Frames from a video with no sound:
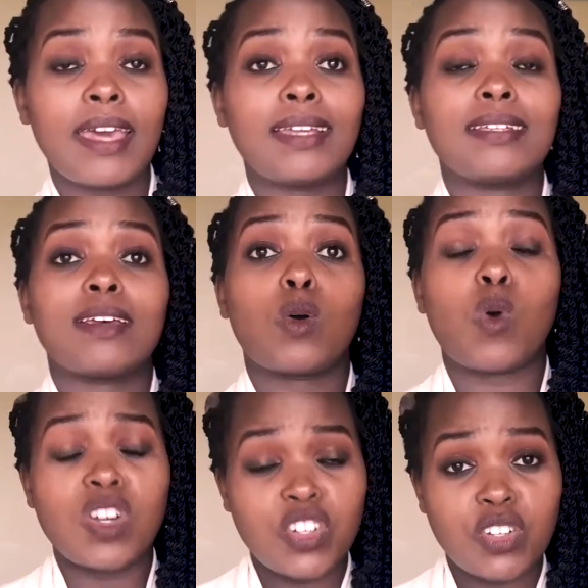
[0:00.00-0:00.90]
It is a
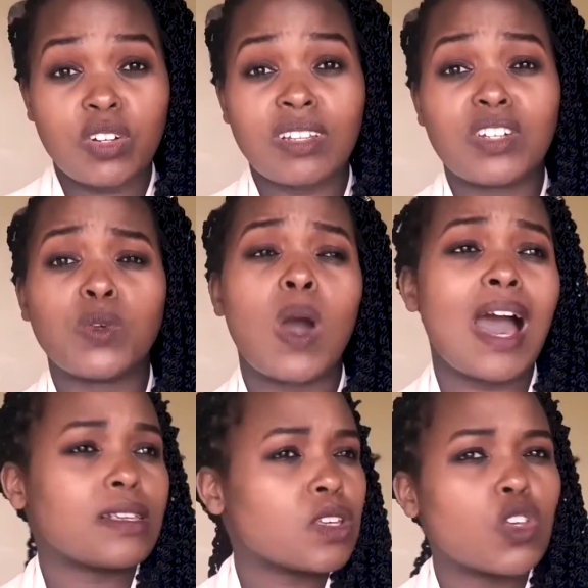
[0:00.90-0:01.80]
question that you
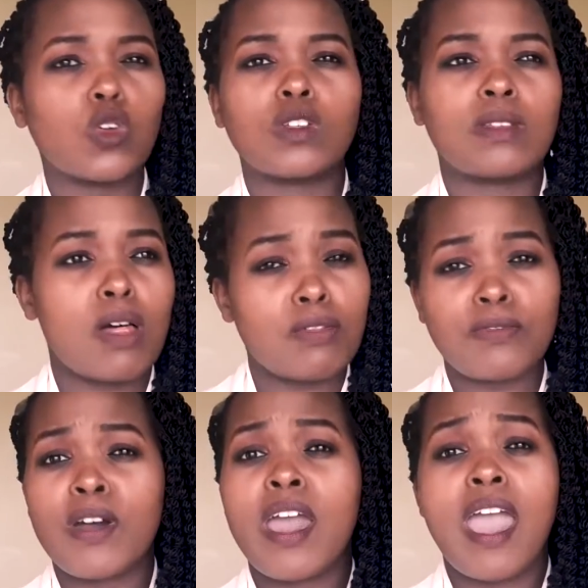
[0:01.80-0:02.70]
ask
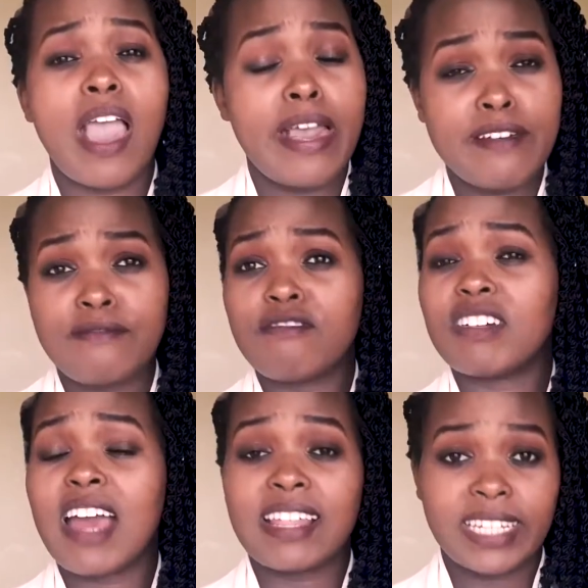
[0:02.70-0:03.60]
yourself
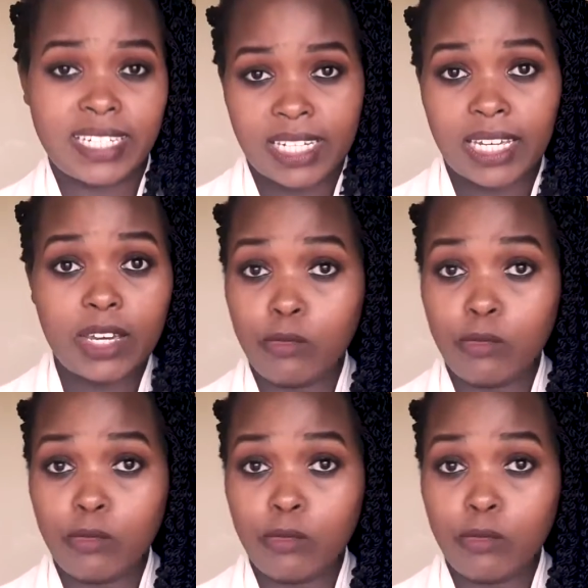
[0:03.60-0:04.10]
every other day.